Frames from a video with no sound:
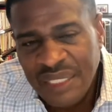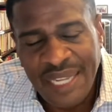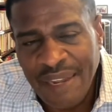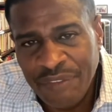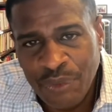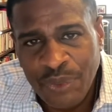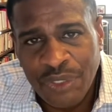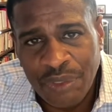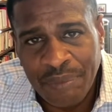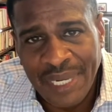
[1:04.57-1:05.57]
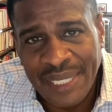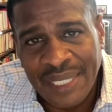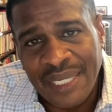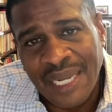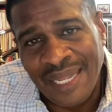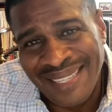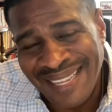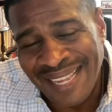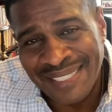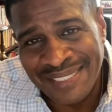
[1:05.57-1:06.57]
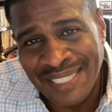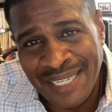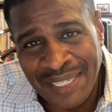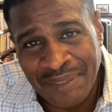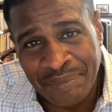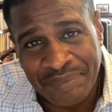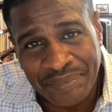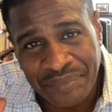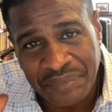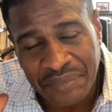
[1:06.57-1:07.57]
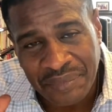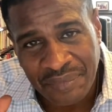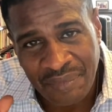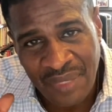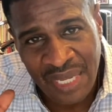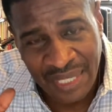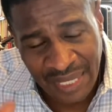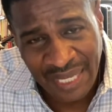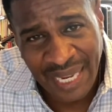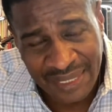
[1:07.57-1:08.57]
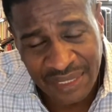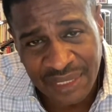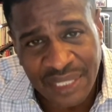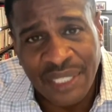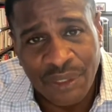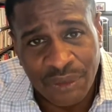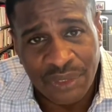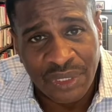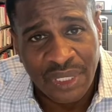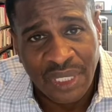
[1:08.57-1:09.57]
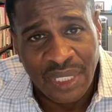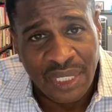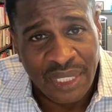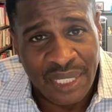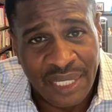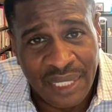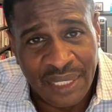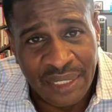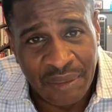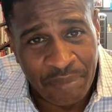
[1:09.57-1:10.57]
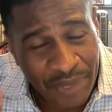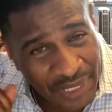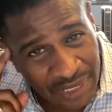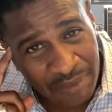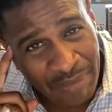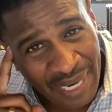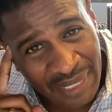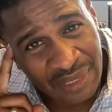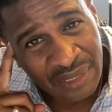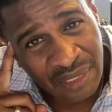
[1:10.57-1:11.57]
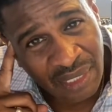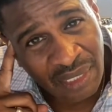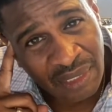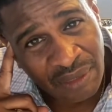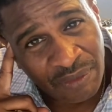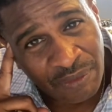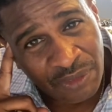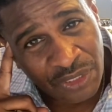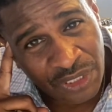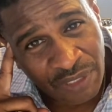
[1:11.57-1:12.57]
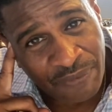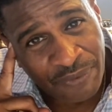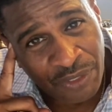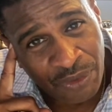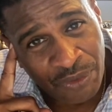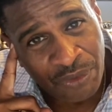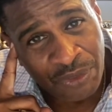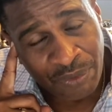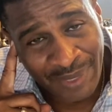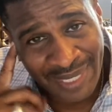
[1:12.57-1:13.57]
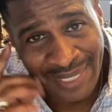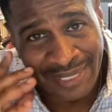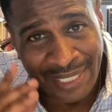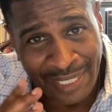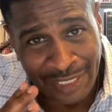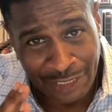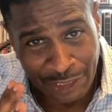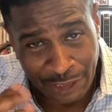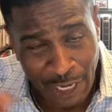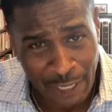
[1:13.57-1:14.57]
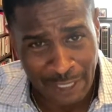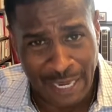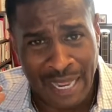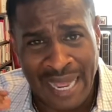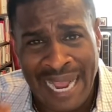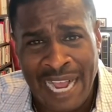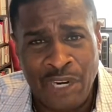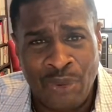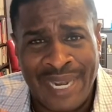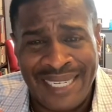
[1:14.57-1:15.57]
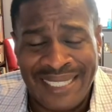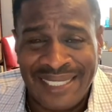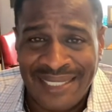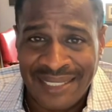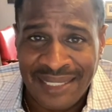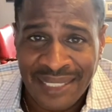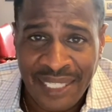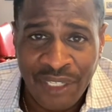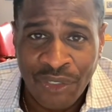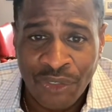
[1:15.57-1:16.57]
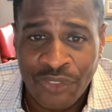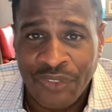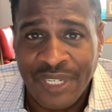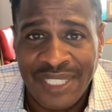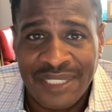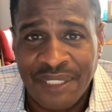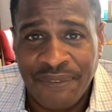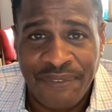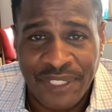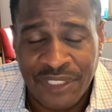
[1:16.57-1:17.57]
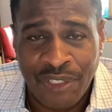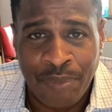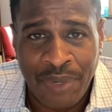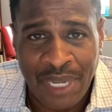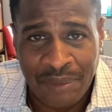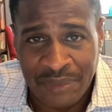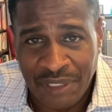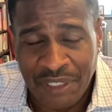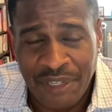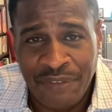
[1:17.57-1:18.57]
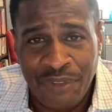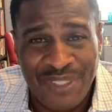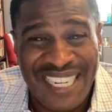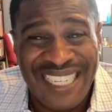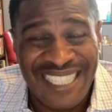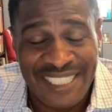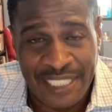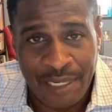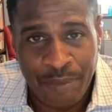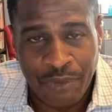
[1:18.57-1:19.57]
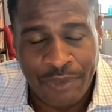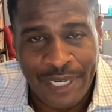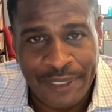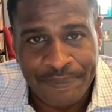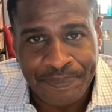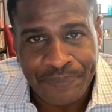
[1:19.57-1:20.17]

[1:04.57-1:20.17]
They have the will to make it. A lot of time, they lack the skills. And the biggest mindset shift for you to recognize is, how do I get the skills for us to fix our problems? I'll give you an example, right?